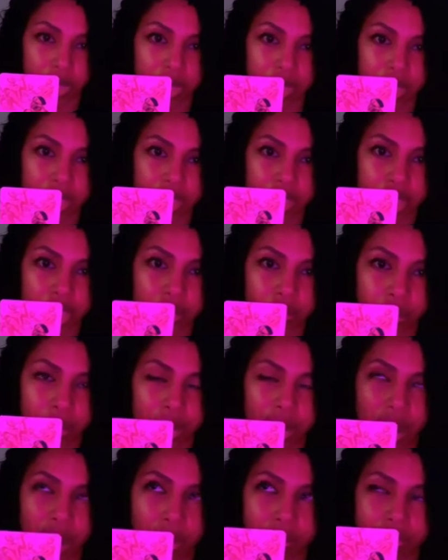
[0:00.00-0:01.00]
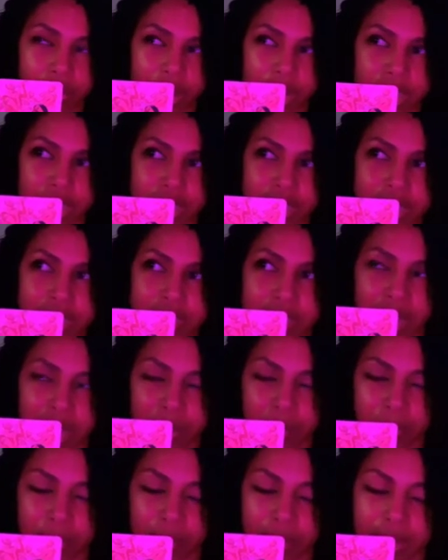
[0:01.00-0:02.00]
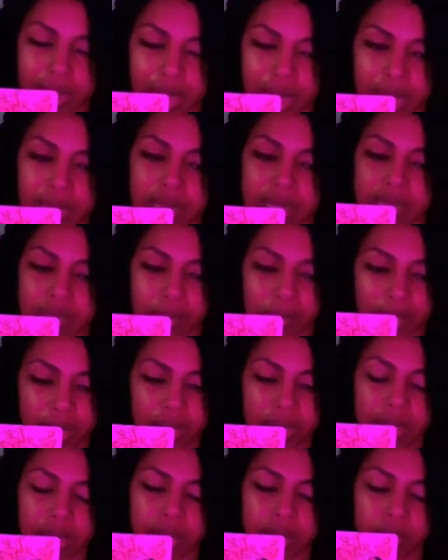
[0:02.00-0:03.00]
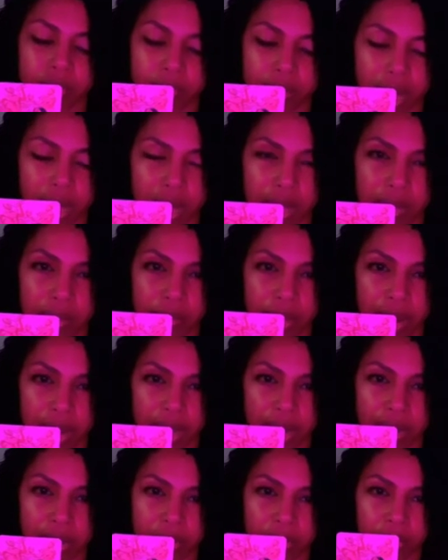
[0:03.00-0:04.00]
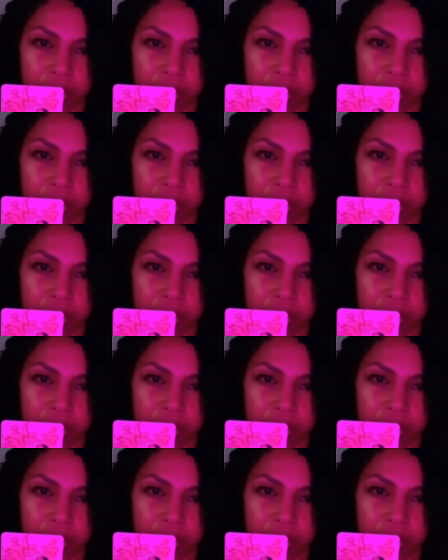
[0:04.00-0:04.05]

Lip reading: Look, she's wearing all red. She's stable. Again, the stability in the red, right?